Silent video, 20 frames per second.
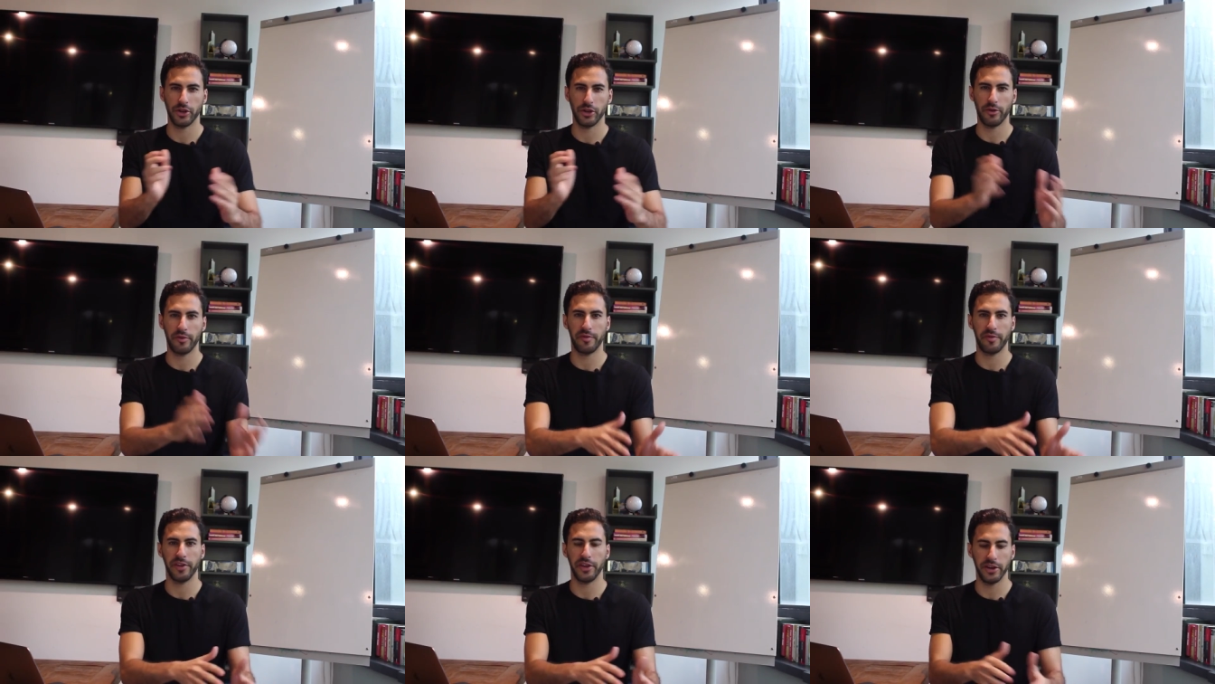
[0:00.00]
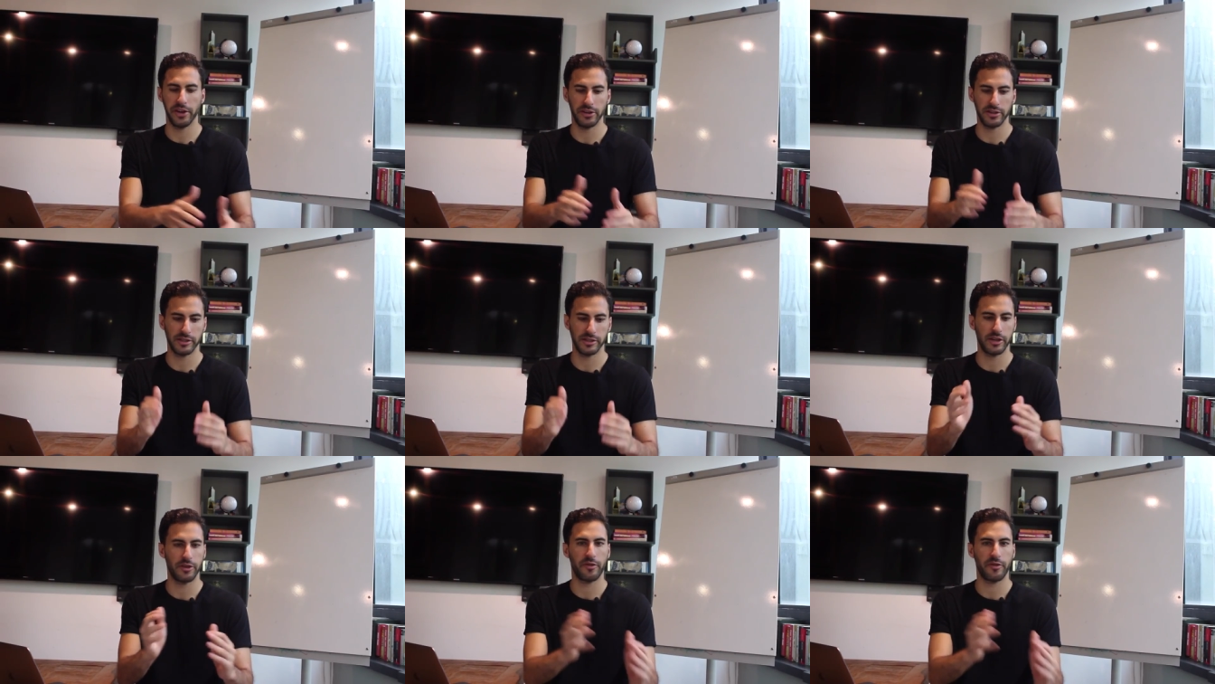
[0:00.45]
their
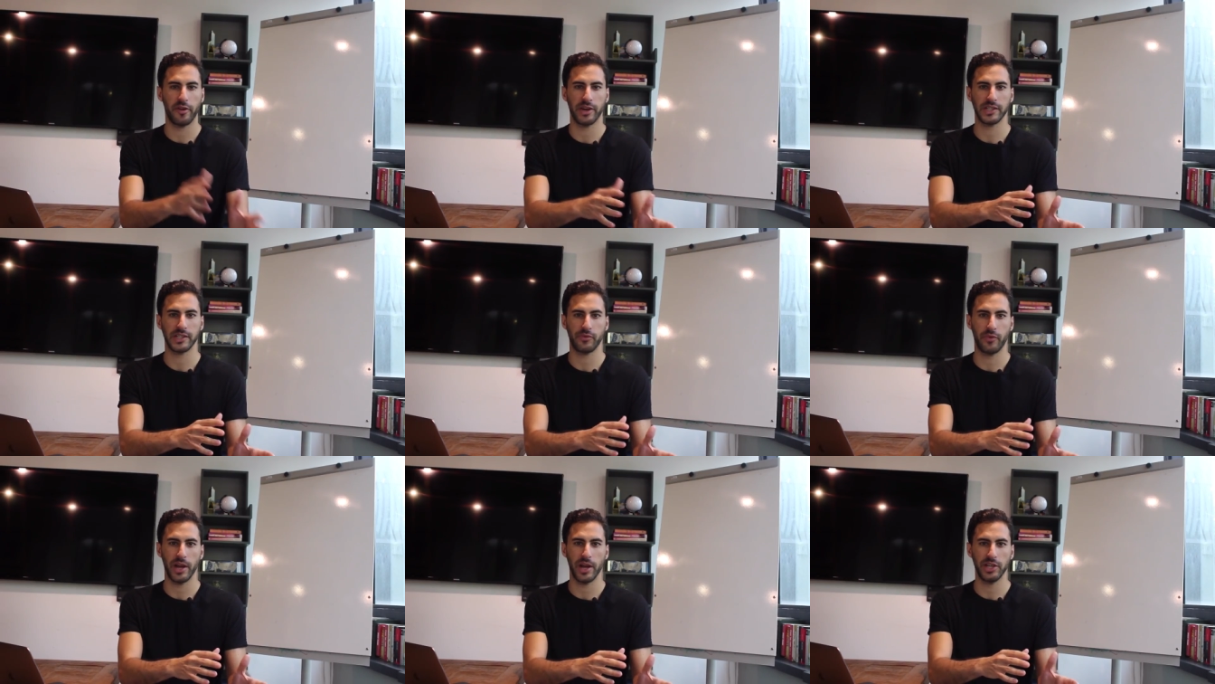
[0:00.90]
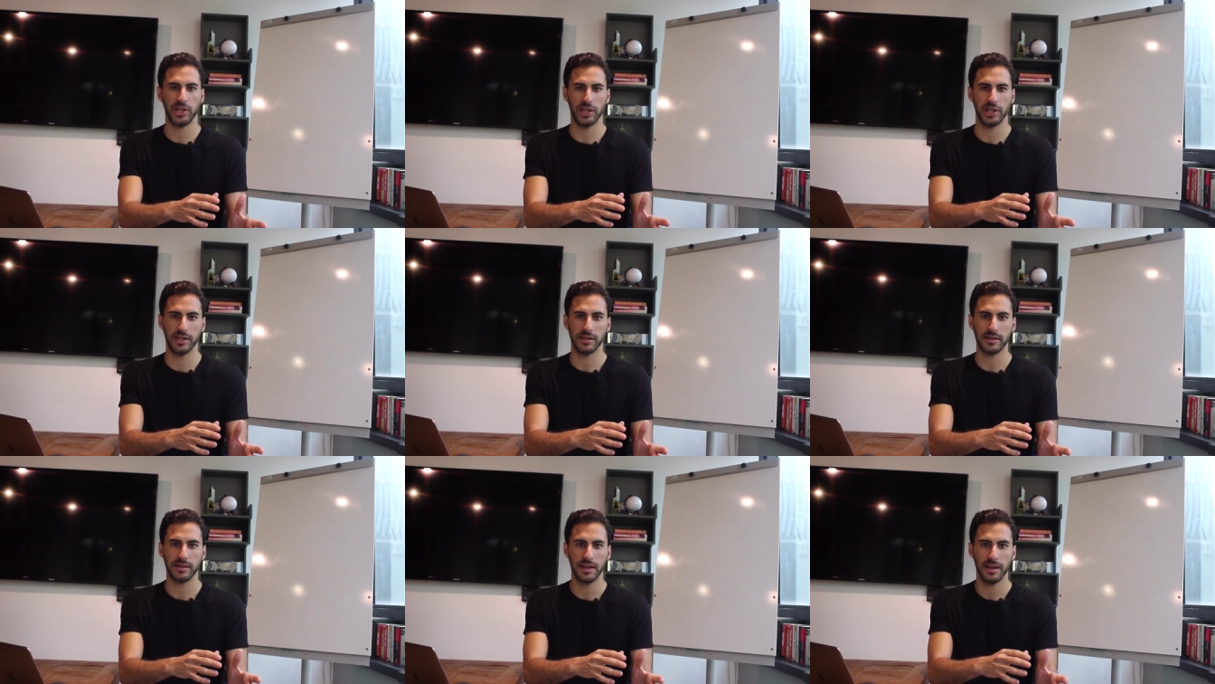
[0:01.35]
fears, their
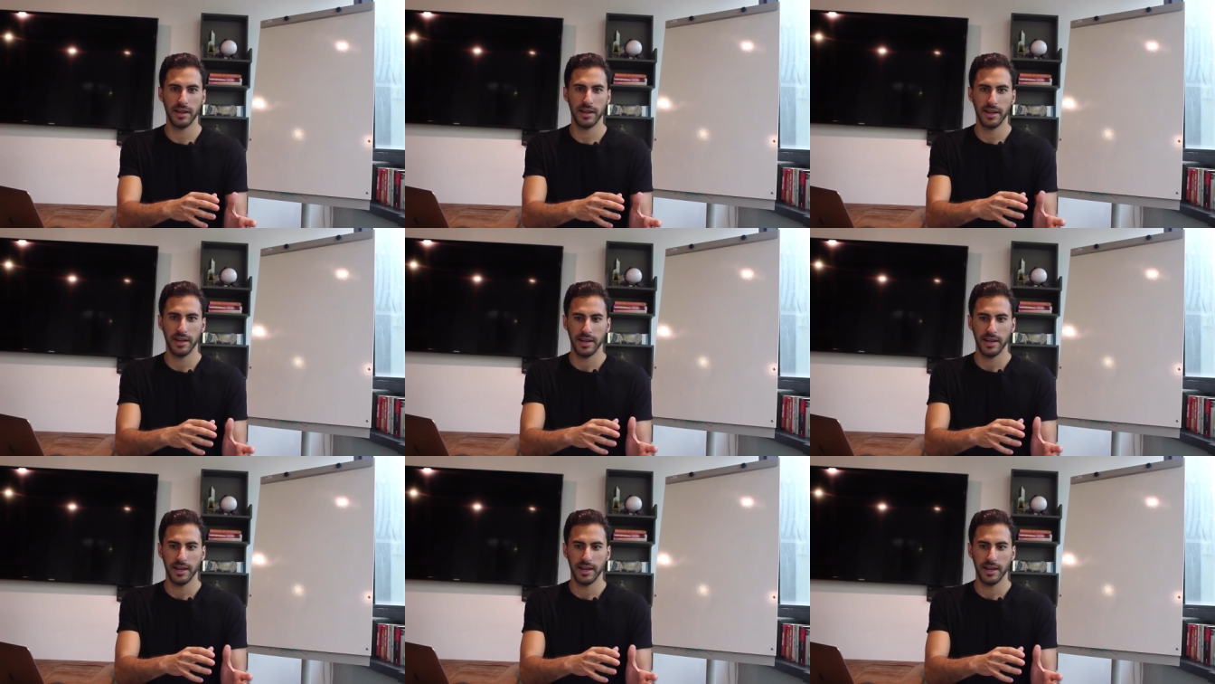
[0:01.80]
frustrations